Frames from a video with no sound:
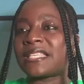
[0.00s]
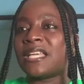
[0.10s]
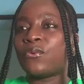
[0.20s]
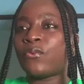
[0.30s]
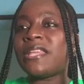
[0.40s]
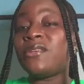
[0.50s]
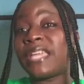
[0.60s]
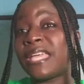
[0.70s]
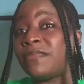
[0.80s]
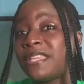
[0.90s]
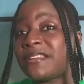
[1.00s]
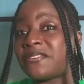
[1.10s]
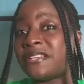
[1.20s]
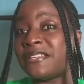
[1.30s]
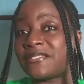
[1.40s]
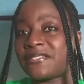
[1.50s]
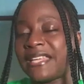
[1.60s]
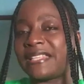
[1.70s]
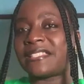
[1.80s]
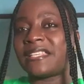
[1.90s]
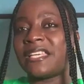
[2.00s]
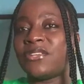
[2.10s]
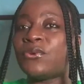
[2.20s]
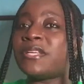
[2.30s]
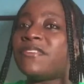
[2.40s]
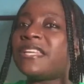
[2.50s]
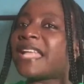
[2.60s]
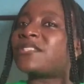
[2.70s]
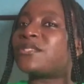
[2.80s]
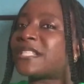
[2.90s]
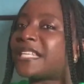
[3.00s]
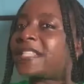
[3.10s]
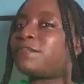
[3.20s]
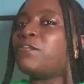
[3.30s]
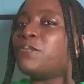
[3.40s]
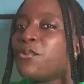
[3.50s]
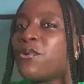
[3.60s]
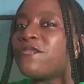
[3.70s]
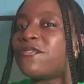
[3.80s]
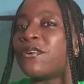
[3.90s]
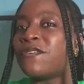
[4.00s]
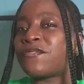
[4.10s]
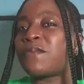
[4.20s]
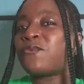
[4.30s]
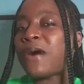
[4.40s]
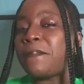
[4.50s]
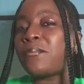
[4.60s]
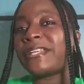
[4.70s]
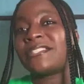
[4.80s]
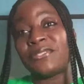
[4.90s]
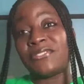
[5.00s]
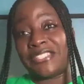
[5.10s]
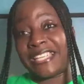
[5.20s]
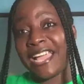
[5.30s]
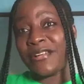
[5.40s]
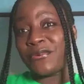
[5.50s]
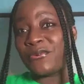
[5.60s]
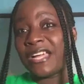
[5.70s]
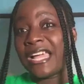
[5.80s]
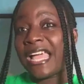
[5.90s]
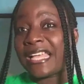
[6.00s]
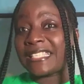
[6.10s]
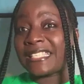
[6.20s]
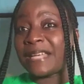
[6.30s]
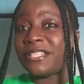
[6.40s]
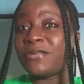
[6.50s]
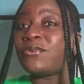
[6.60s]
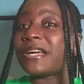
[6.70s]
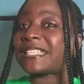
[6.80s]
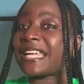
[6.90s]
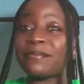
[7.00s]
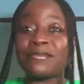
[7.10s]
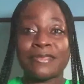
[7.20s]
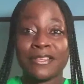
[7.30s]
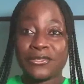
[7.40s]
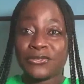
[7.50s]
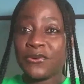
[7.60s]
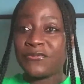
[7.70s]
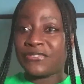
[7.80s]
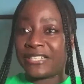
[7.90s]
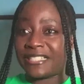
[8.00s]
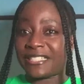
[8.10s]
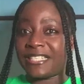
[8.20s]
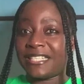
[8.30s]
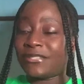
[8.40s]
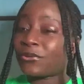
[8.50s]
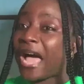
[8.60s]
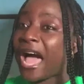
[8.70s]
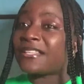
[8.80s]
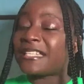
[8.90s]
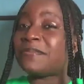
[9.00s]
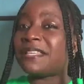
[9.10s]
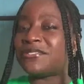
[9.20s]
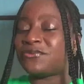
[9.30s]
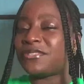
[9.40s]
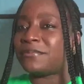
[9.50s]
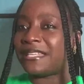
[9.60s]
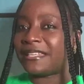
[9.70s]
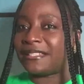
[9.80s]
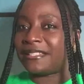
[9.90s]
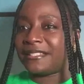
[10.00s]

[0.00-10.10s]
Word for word: when you came here in the state, you even had to move from one point to Chicago as somebody who has come so fresh. So, how did ministry begin?